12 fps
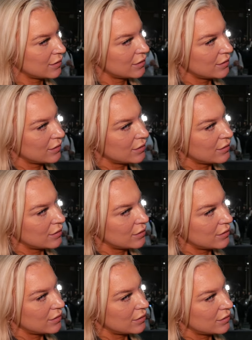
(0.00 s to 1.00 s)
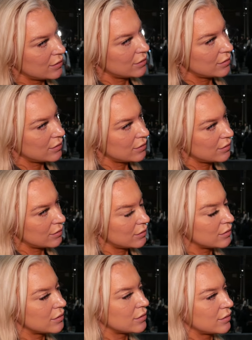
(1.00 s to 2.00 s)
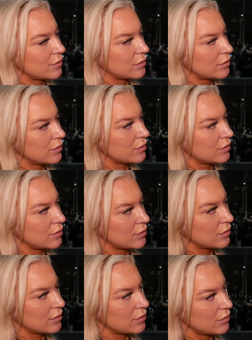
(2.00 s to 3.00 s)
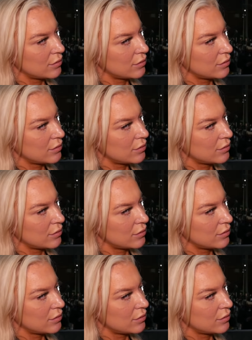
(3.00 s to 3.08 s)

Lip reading: The person shown says nothing.